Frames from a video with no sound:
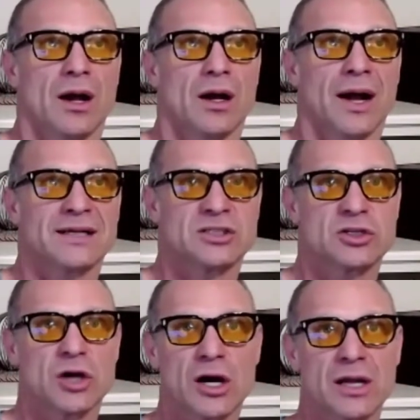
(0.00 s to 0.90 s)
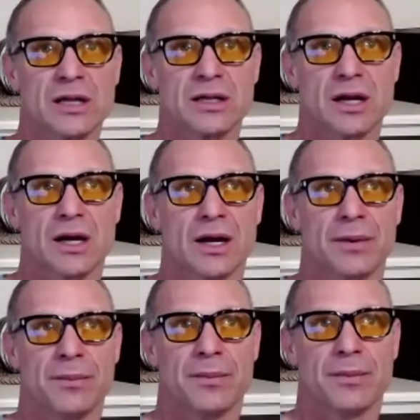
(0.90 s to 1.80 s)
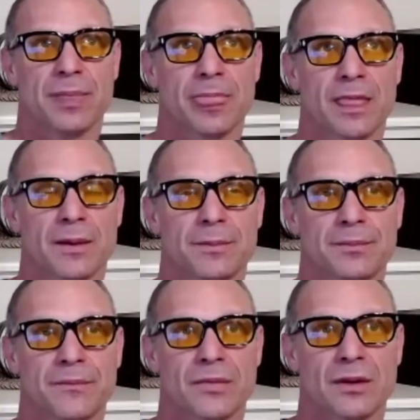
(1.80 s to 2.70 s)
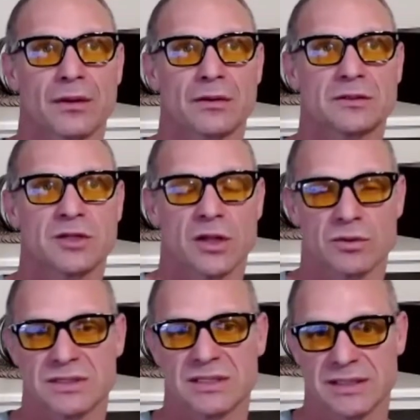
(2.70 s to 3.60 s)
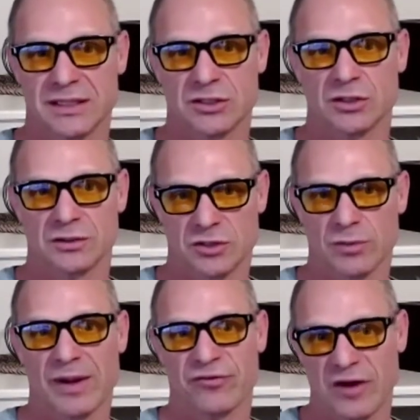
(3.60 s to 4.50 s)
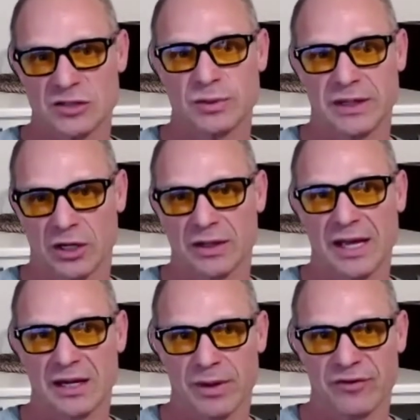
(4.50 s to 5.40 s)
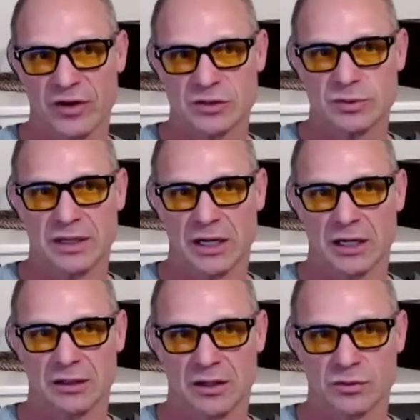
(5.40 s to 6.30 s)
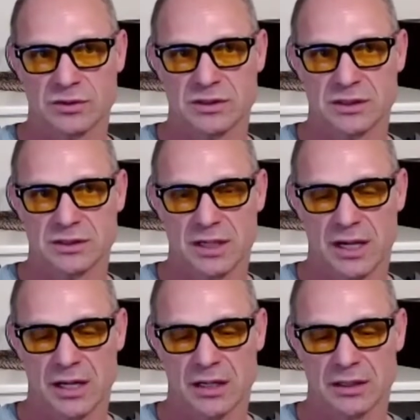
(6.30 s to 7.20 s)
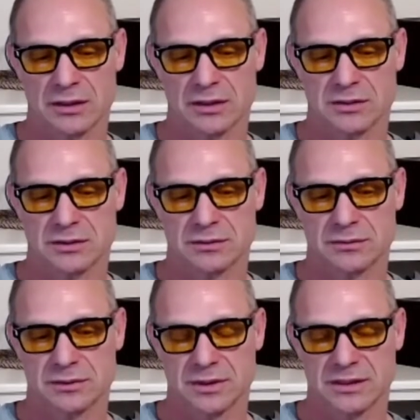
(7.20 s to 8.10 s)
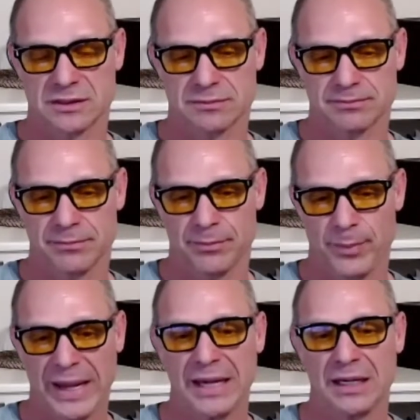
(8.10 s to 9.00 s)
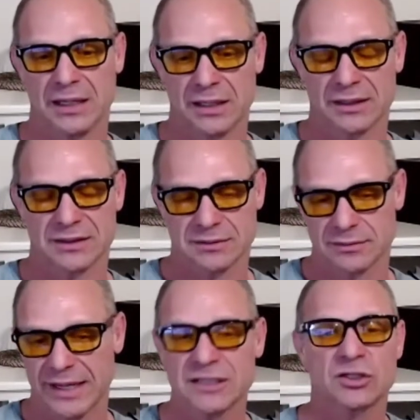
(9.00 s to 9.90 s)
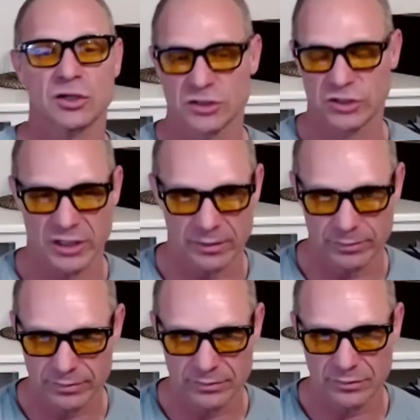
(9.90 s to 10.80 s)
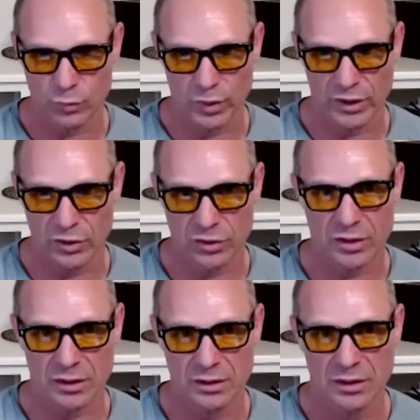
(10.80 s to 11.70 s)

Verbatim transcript: I started. Um, so there was this intern. So my freshman year, the end of my freshman year, there was this uh, this this painting, this internship where you could